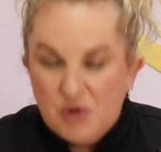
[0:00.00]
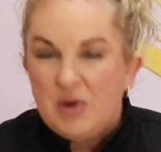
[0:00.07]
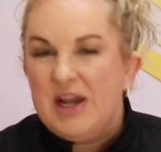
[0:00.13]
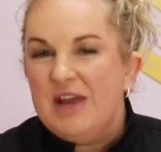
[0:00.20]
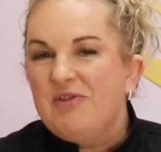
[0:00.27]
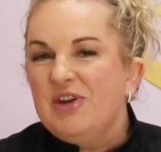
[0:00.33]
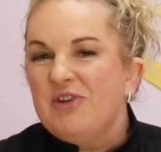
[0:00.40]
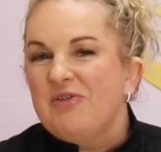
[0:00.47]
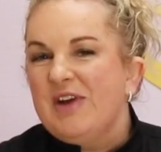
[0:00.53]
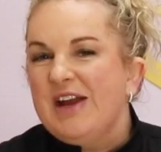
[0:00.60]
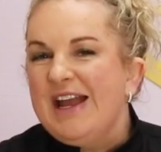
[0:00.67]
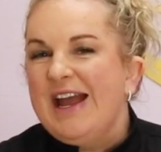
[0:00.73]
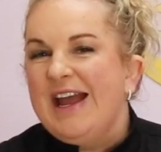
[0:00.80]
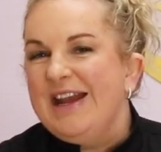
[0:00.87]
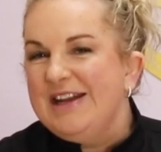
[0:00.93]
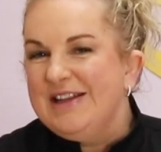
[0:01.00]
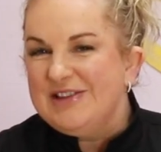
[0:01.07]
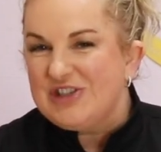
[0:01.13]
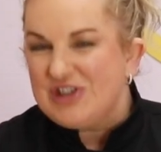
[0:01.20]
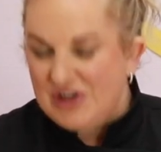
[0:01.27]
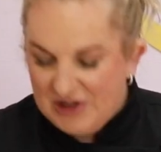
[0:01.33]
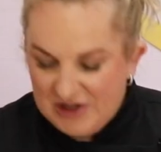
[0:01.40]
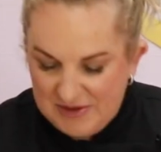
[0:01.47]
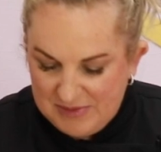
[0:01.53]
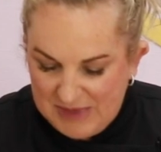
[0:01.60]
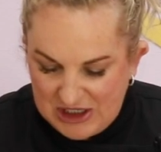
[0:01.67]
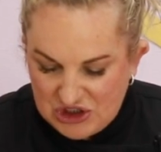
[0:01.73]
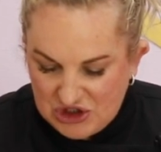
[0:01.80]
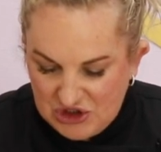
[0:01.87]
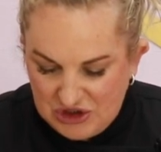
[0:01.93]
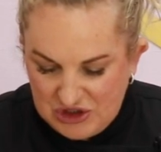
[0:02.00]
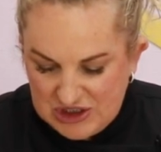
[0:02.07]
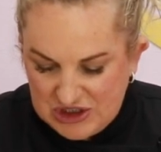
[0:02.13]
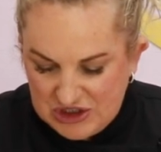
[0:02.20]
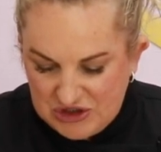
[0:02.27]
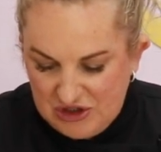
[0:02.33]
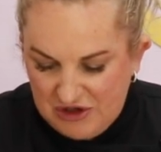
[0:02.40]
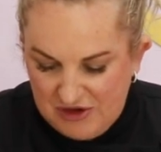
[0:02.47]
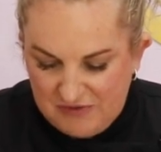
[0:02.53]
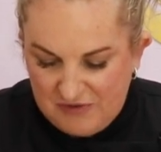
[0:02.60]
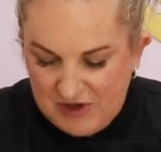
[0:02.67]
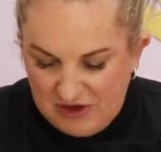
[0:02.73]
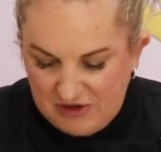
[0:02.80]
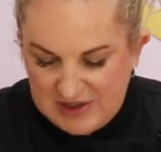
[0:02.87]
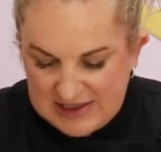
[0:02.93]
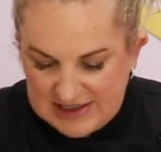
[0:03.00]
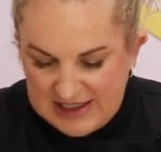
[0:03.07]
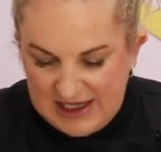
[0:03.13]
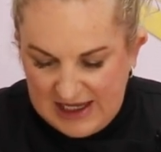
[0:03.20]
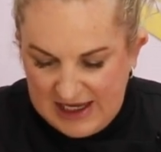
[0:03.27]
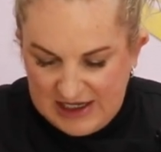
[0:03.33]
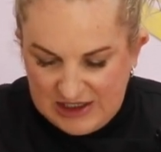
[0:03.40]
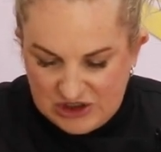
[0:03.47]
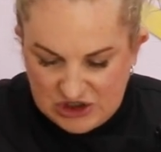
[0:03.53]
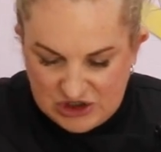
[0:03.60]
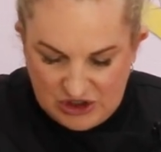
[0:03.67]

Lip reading: Whenever you're reheating the chocolate, make sure you stir it vigorously each